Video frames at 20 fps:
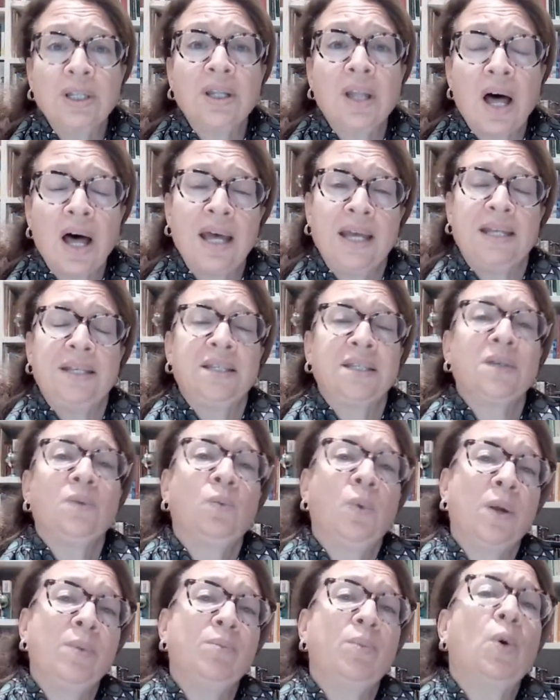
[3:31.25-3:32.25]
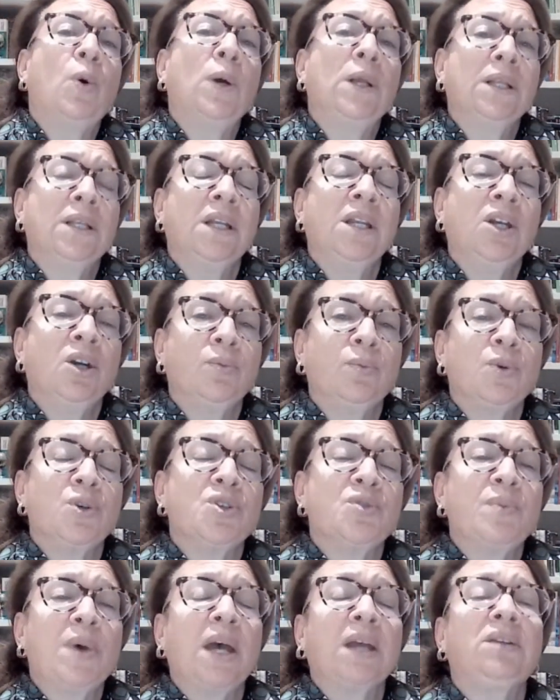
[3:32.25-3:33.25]
lines in one-point linear
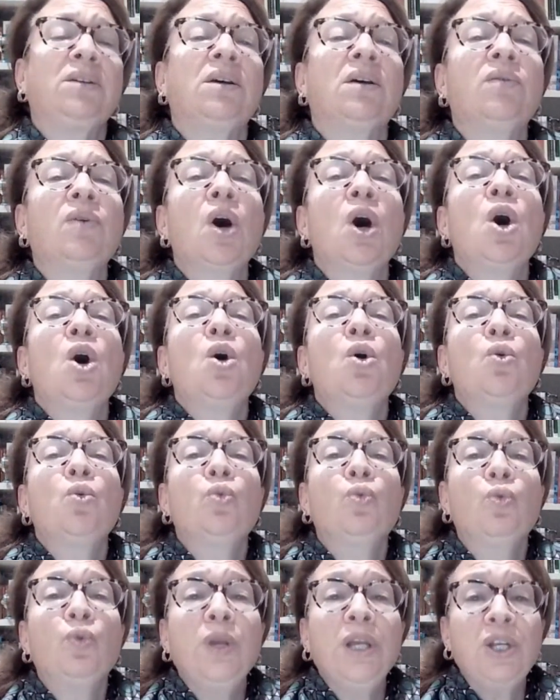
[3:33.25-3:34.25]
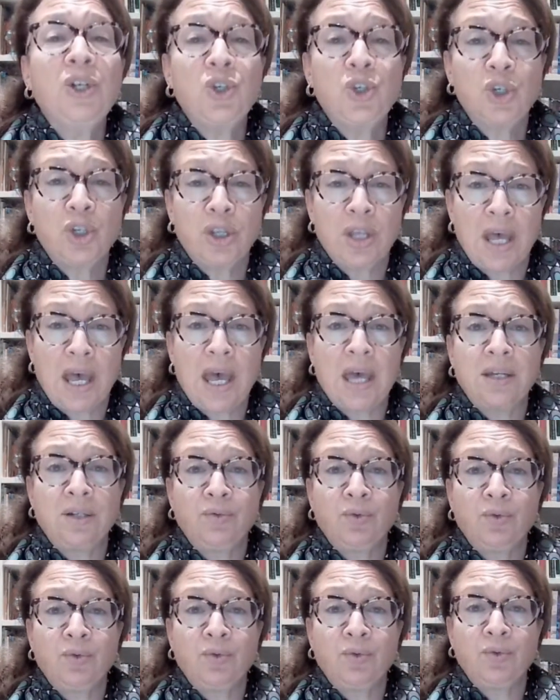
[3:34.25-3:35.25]
perspective reach the head
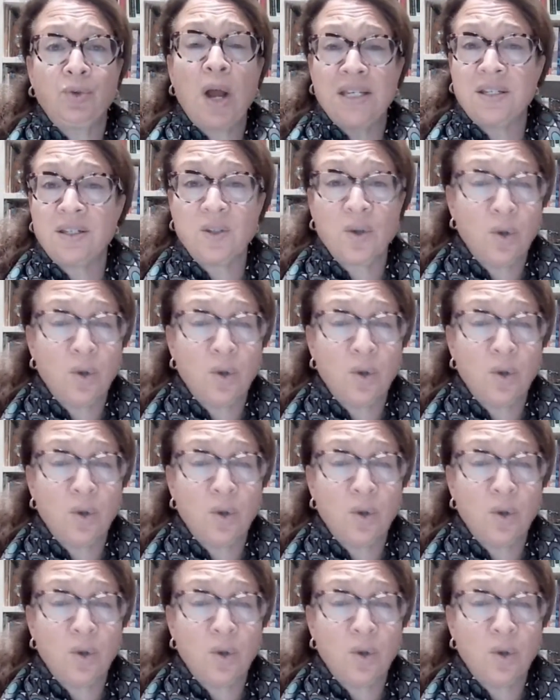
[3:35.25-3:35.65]
of Christ.